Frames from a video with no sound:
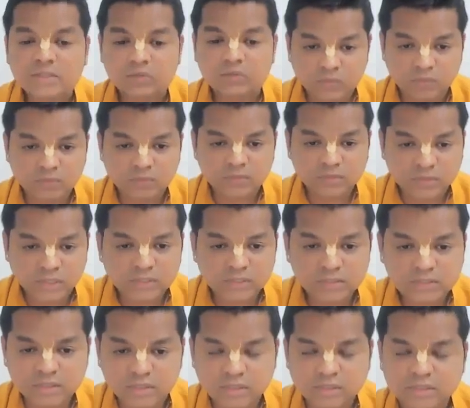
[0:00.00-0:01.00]
So that
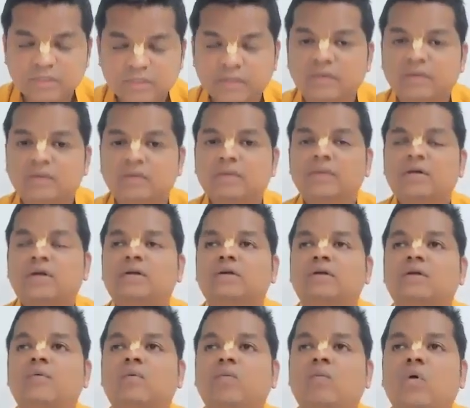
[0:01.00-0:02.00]
is the thing,
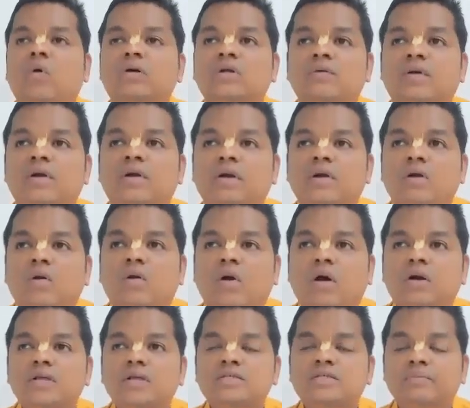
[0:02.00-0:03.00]
that whatever
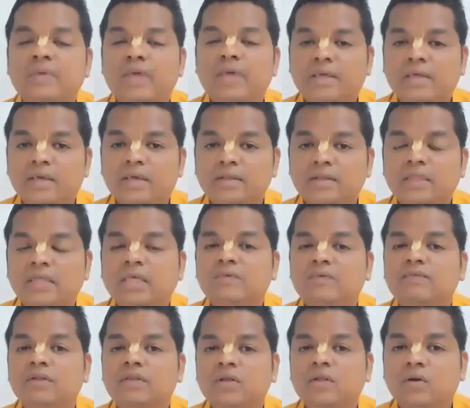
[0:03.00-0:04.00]
Lord is making,
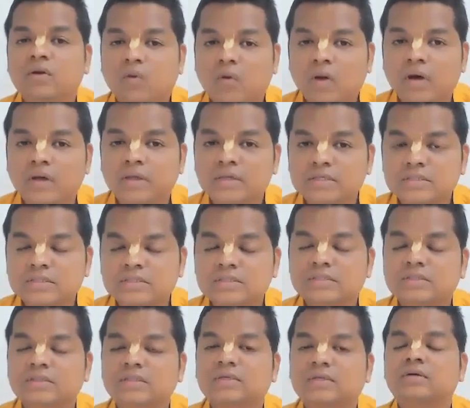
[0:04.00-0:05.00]
even the
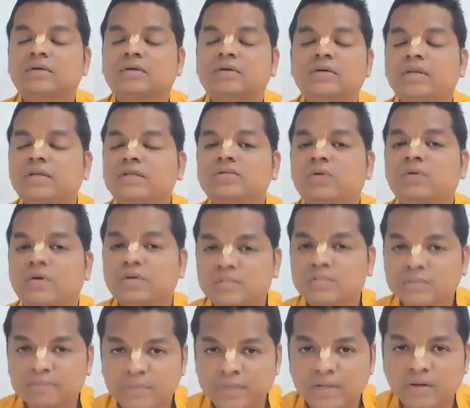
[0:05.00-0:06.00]
noise, it is
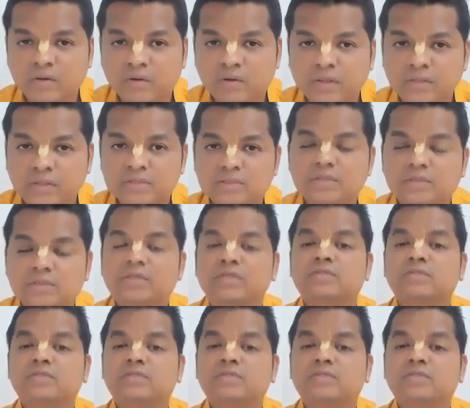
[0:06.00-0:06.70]
not simply a noise.